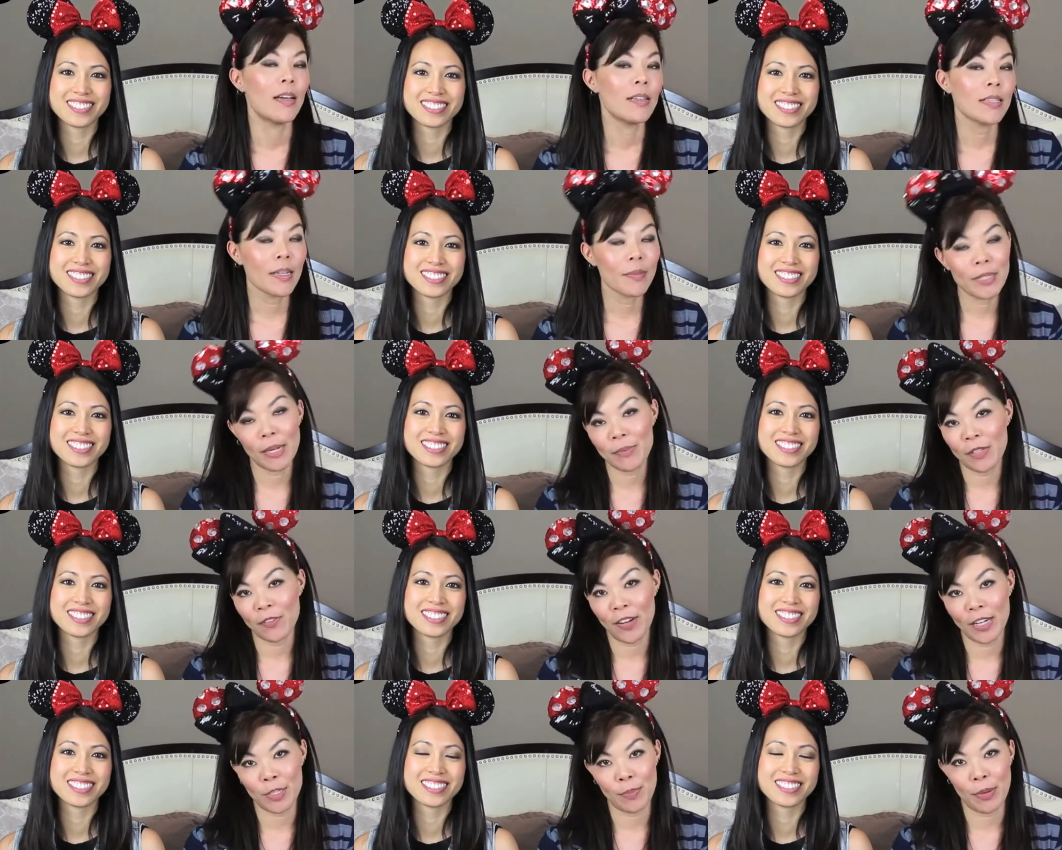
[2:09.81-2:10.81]
Speaker 1: Sometimes the
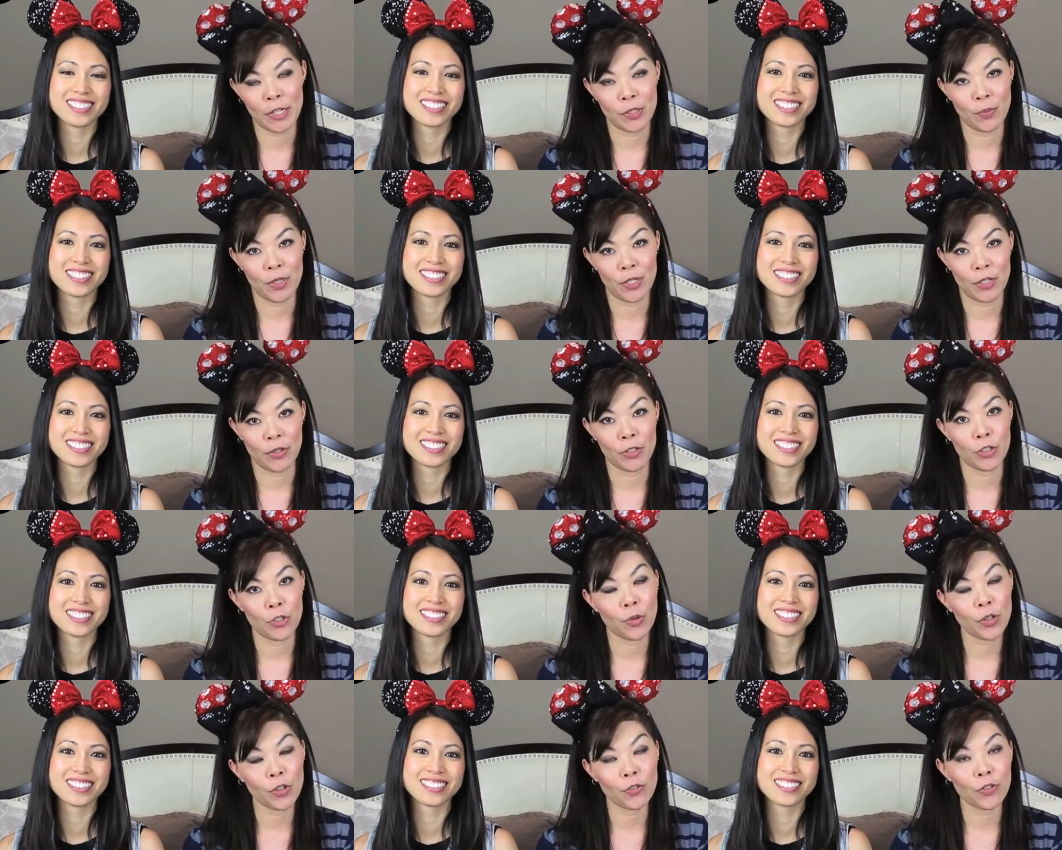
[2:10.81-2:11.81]
Fast Pass window is
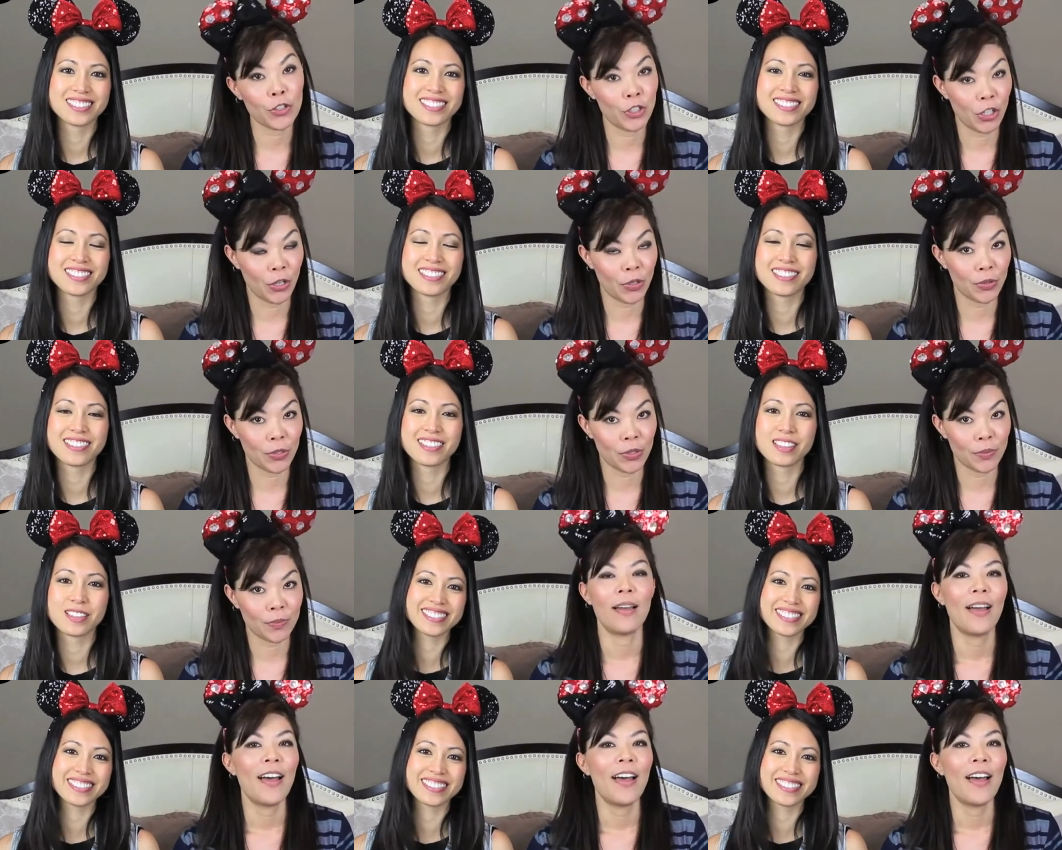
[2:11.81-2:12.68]
shorter for shows.